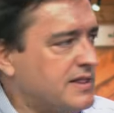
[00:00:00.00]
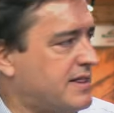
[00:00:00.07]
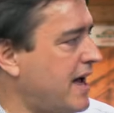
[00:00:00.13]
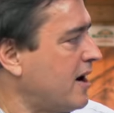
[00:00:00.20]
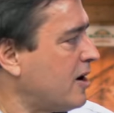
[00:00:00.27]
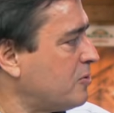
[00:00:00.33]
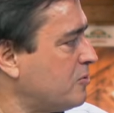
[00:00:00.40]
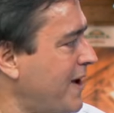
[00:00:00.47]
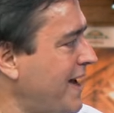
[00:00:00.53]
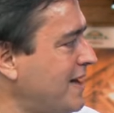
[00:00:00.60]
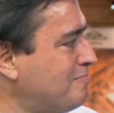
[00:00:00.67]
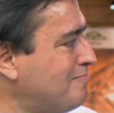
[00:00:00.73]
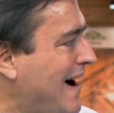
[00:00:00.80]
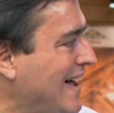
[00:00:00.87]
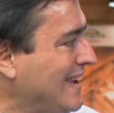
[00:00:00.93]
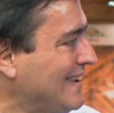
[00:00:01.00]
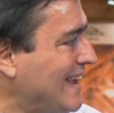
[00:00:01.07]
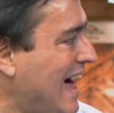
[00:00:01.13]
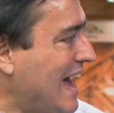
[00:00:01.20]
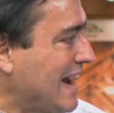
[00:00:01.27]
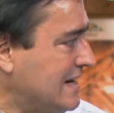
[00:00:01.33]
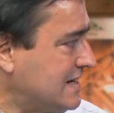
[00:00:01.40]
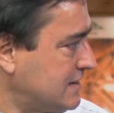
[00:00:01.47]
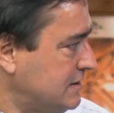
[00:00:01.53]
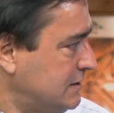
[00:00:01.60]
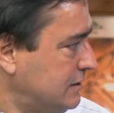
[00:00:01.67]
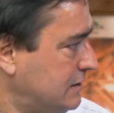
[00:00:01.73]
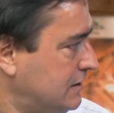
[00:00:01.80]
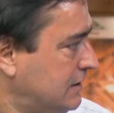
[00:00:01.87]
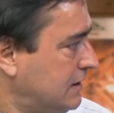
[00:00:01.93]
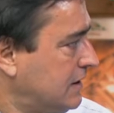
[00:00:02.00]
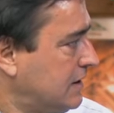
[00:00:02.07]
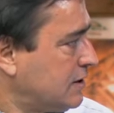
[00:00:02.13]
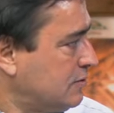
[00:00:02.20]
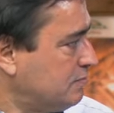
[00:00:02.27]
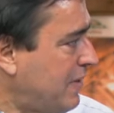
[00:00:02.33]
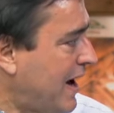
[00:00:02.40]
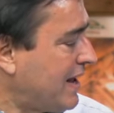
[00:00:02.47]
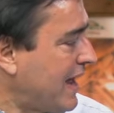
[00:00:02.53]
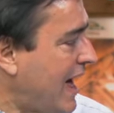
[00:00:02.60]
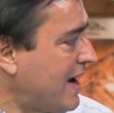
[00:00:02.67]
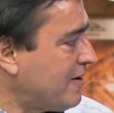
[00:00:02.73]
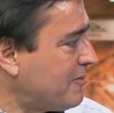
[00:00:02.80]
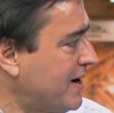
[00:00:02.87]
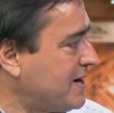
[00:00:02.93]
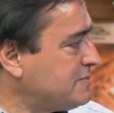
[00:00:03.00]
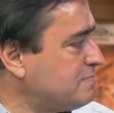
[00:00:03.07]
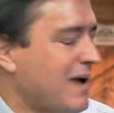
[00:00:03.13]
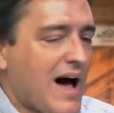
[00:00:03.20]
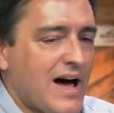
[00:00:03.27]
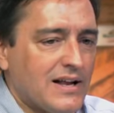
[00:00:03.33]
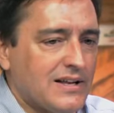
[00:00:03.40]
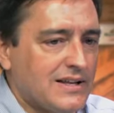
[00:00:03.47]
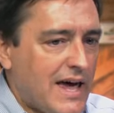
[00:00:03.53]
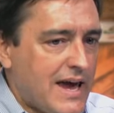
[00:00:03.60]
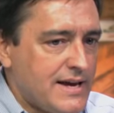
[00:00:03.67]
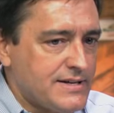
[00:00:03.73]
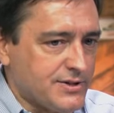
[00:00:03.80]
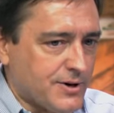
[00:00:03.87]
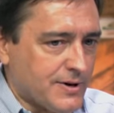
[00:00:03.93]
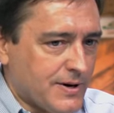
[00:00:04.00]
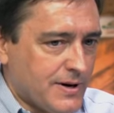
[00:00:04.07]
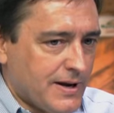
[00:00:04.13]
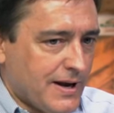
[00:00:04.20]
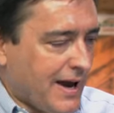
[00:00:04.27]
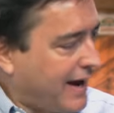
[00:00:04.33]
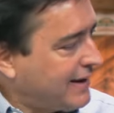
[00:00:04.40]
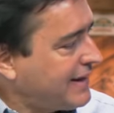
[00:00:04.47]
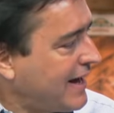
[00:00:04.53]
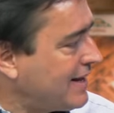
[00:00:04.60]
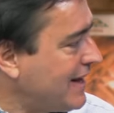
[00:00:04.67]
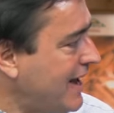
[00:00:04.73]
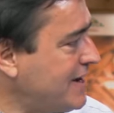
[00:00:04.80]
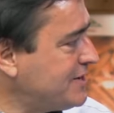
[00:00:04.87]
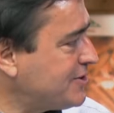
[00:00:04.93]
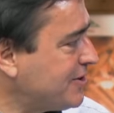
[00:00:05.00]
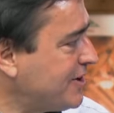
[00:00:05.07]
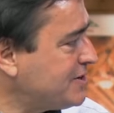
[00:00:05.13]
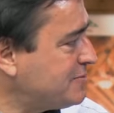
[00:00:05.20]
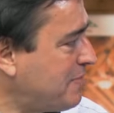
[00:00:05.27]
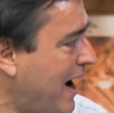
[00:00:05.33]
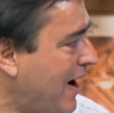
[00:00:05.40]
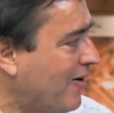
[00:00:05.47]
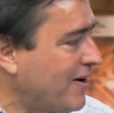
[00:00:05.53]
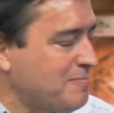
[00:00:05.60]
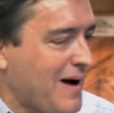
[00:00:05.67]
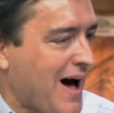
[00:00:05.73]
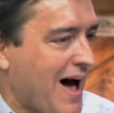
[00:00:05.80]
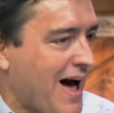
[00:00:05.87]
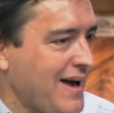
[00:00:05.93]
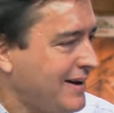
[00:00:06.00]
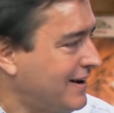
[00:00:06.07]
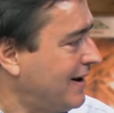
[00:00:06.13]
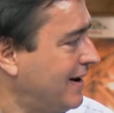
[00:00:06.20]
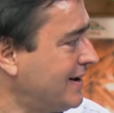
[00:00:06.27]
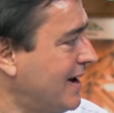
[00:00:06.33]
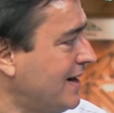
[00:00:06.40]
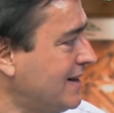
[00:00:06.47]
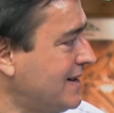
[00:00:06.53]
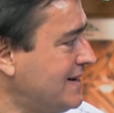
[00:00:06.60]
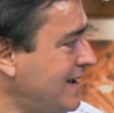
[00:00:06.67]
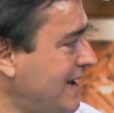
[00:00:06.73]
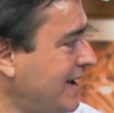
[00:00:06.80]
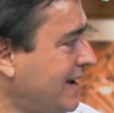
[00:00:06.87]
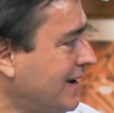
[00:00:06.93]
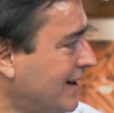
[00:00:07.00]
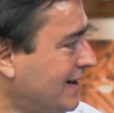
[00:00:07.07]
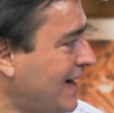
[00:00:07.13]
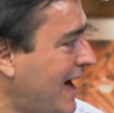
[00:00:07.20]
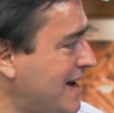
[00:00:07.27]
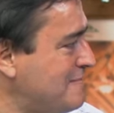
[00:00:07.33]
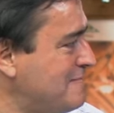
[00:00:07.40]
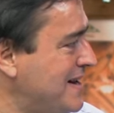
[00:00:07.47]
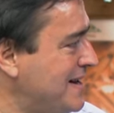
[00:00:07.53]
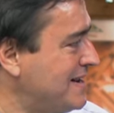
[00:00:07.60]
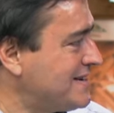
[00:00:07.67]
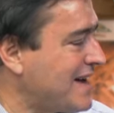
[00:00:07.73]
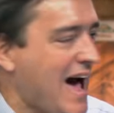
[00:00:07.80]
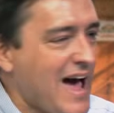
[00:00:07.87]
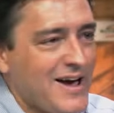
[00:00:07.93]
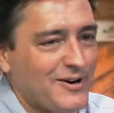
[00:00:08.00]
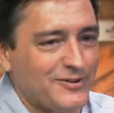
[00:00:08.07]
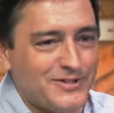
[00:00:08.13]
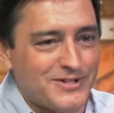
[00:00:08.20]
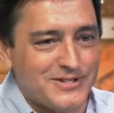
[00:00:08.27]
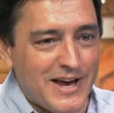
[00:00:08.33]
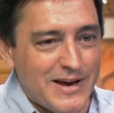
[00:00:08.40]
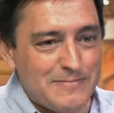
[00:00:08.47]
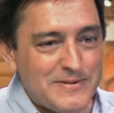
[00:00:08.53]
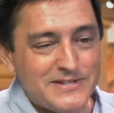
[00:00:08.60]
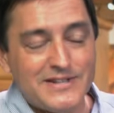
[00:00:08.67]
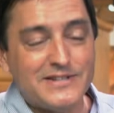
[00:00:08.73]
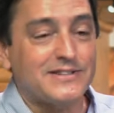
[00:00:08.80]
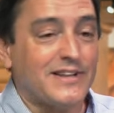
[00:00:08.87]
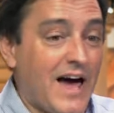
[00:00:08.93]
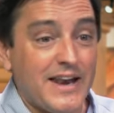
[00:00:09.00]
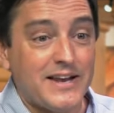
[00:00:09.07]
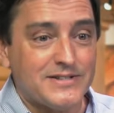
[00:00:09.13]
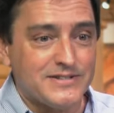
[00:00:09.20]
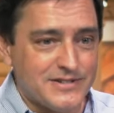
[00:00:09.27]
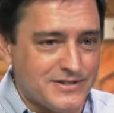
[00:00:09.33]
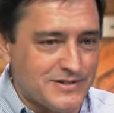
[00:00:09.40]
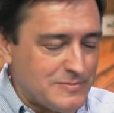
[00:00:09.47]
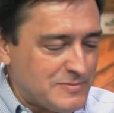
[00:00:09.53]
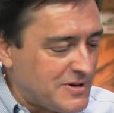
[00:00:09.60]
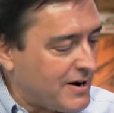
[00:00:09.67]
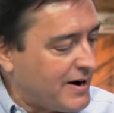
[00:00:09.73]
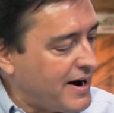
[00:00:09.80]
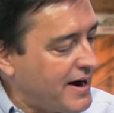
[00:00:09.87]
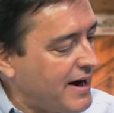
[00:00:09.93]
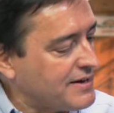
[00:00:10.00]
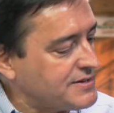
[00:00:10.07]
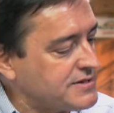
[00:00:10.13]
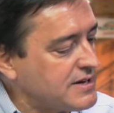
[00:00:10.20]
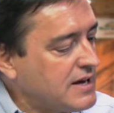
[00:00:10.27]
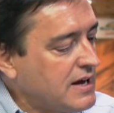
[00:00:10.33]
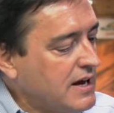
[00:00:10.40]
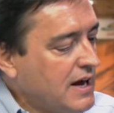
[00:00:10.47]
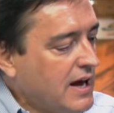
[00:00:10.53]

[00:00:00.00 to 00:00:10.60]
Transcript: They are read by light, by light rays, by a laser. And that laser is powered by an L E D, a light-emitting diode, the same as these lighting systems in our house.